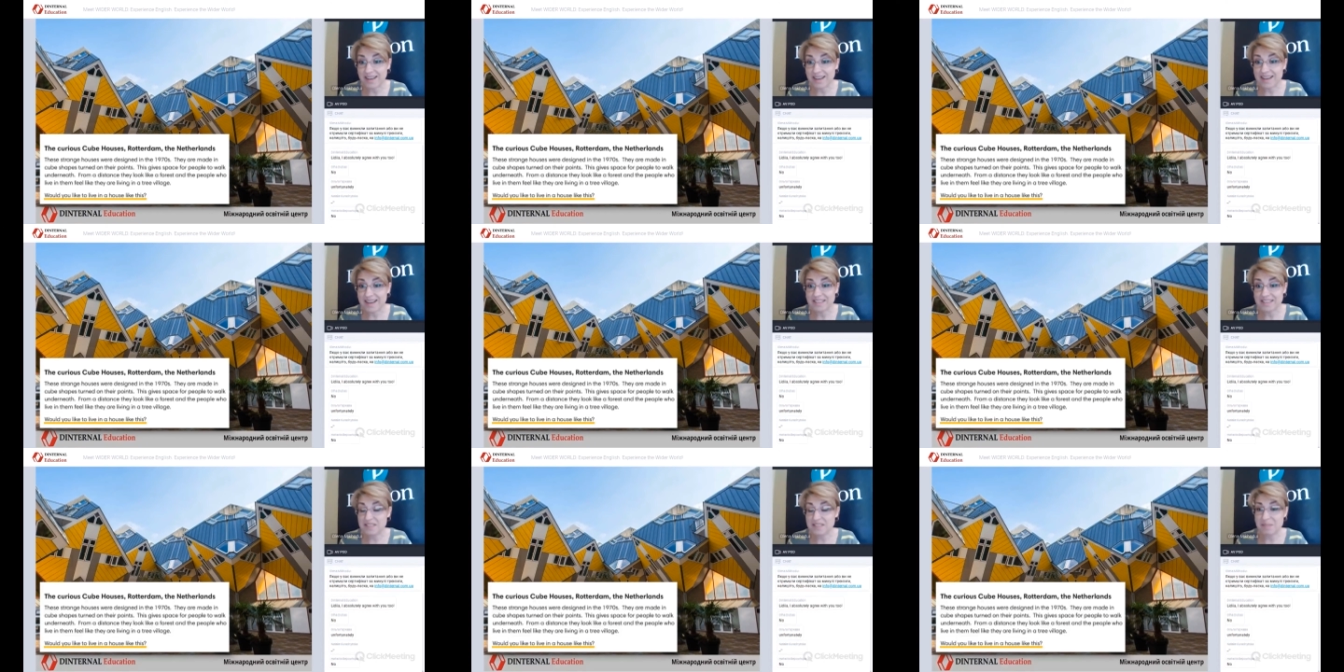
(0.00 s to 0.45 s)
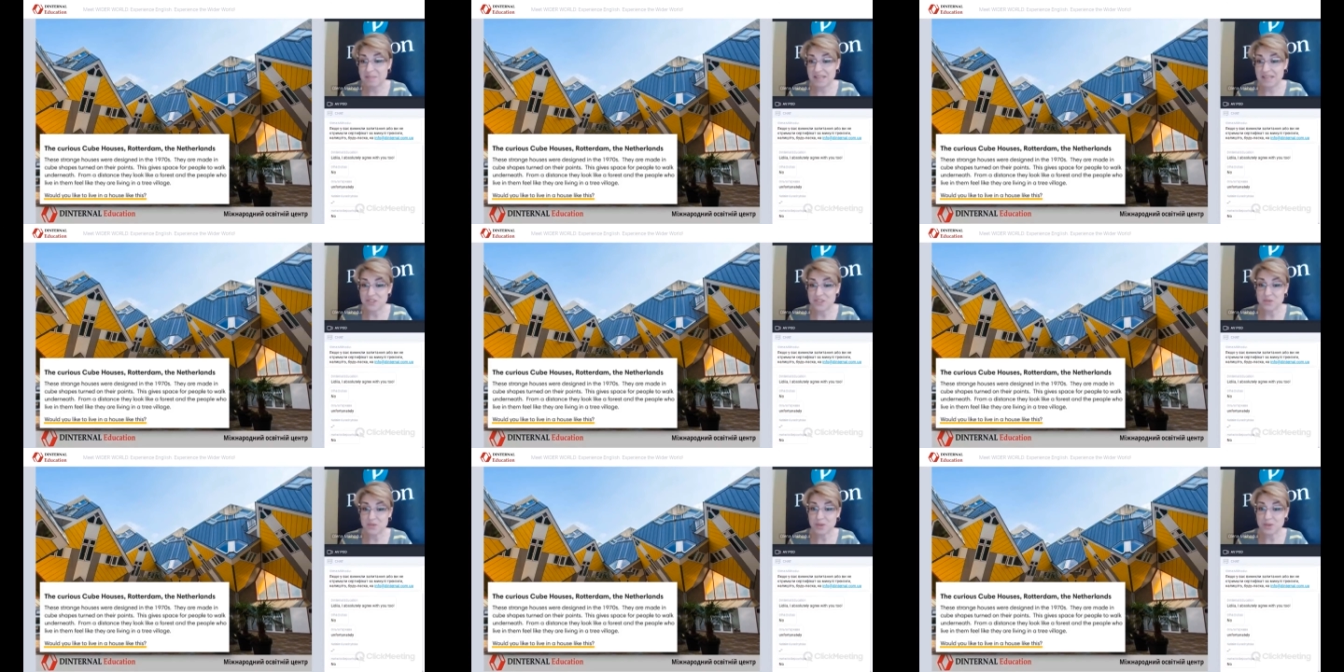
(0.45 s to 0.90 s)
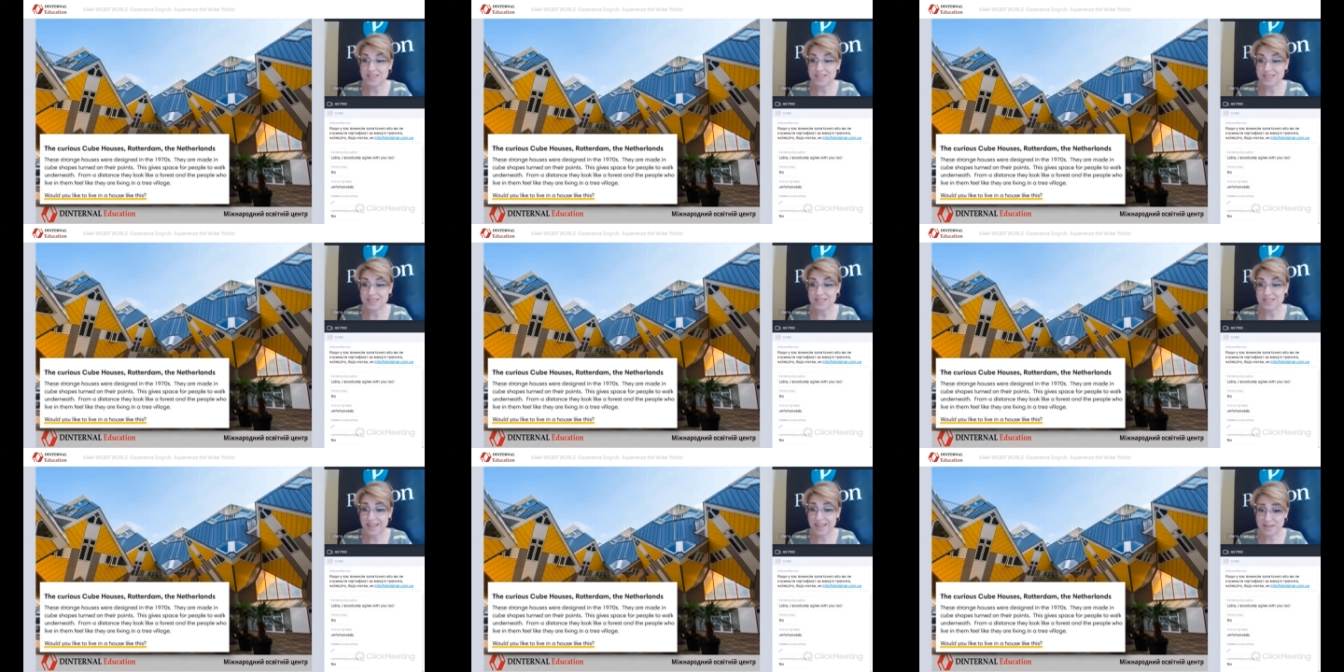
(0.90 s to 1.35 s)
I can't imagine what
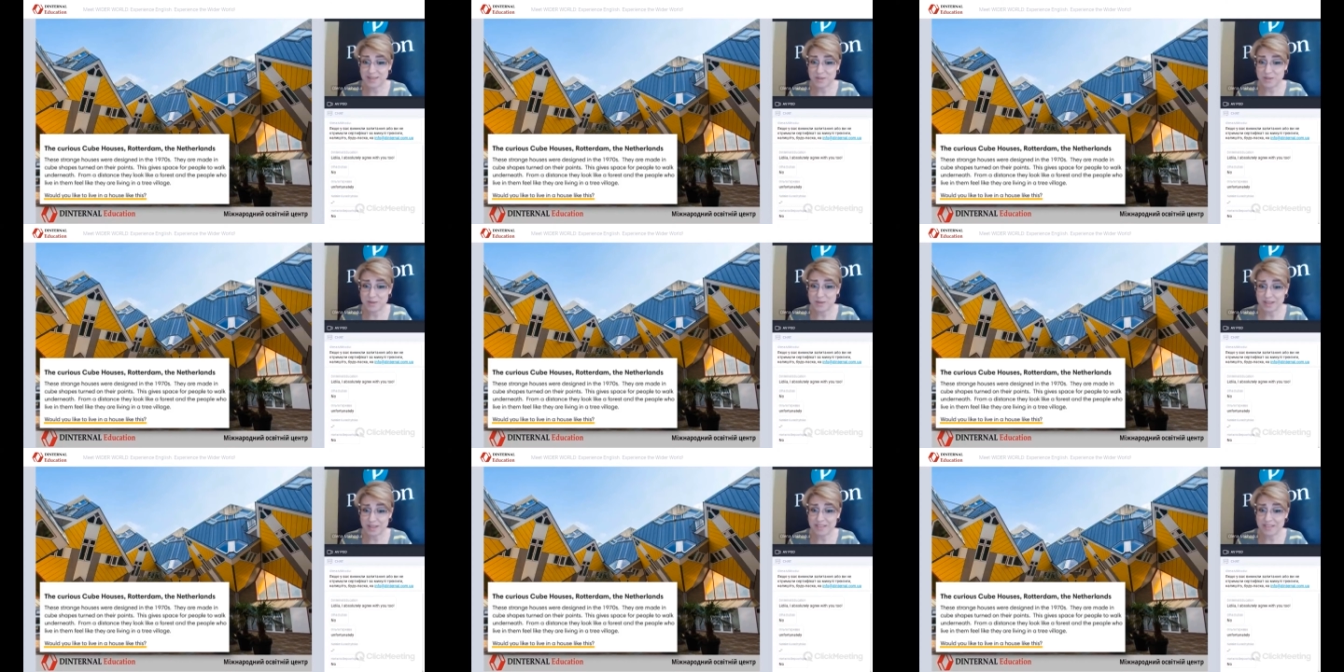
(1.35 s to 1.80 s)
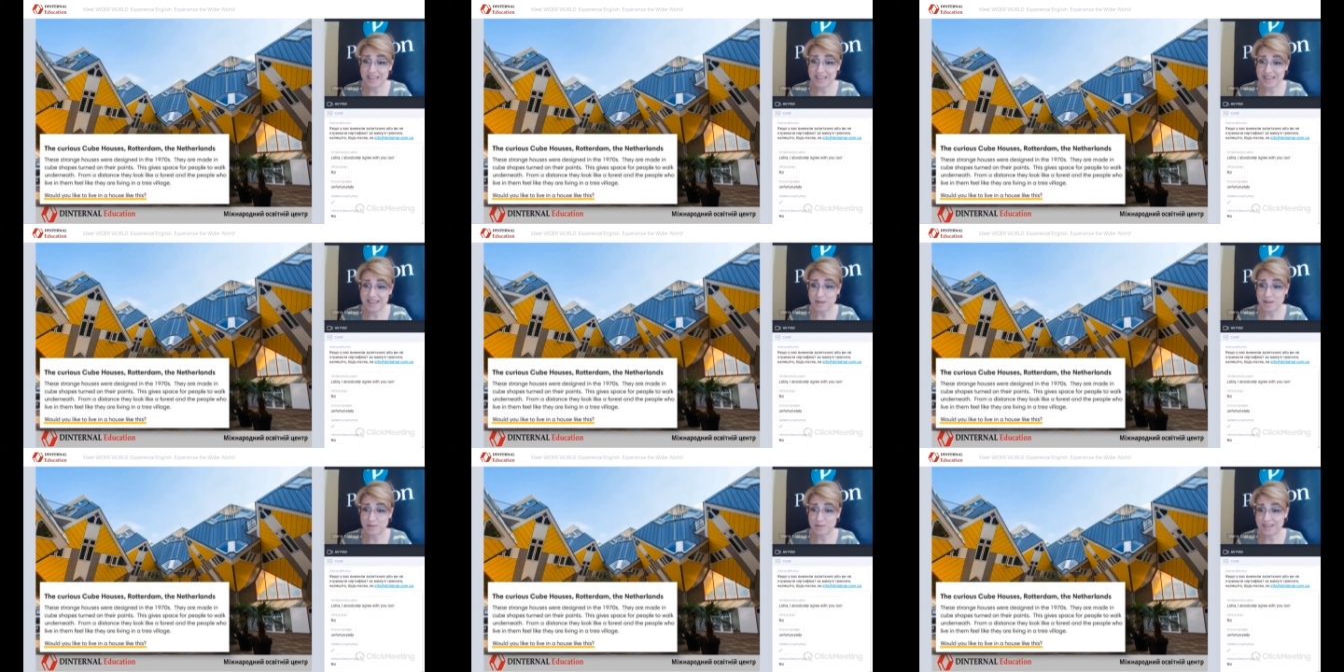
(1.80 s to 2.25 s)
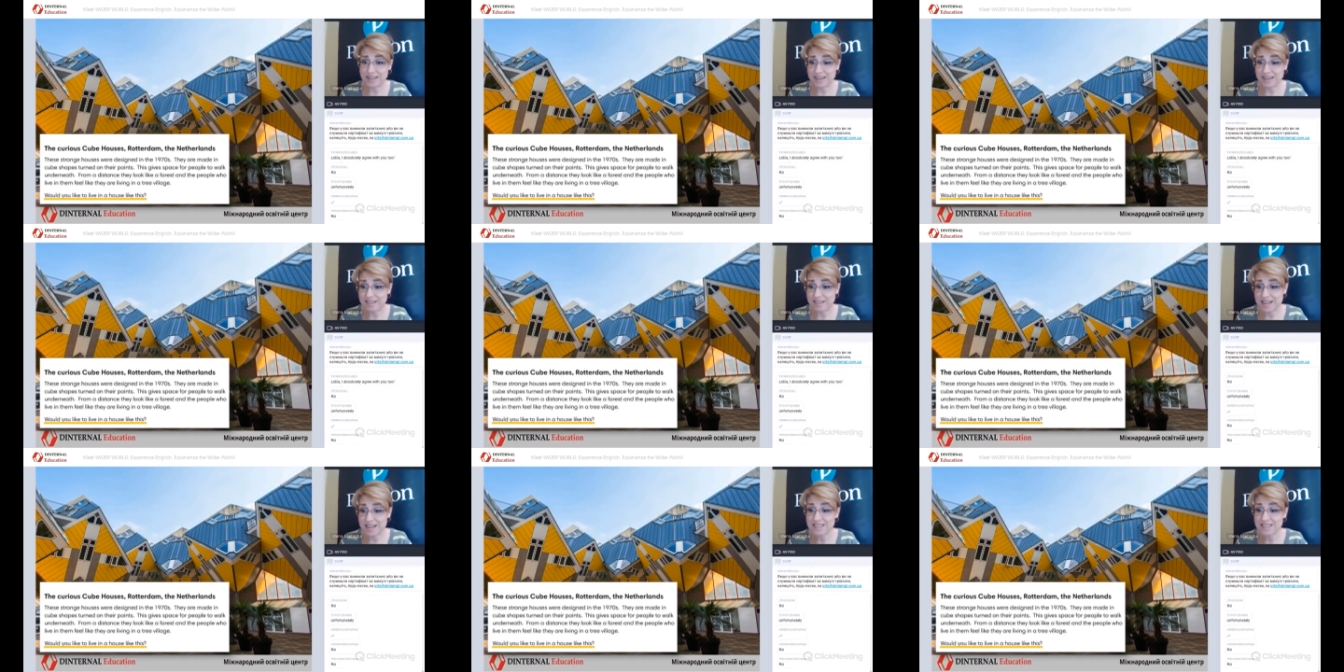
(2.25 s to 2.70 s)
it's like to live in a house
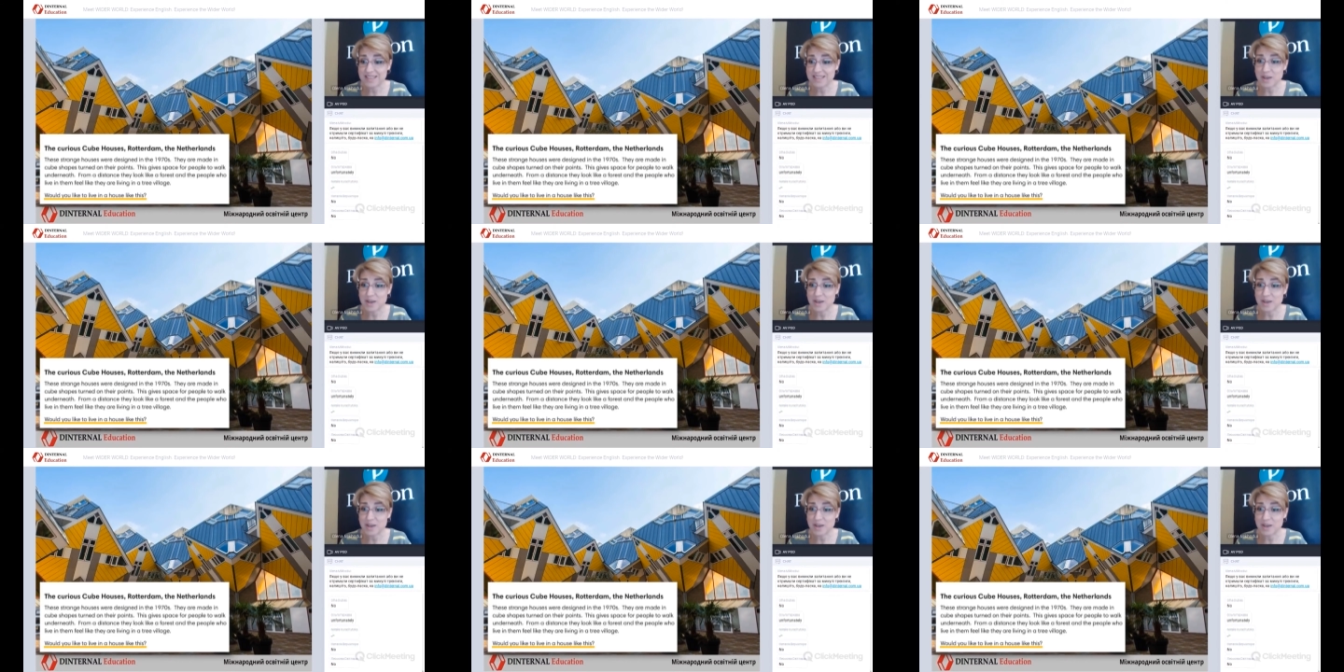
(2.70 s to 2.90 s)
like this.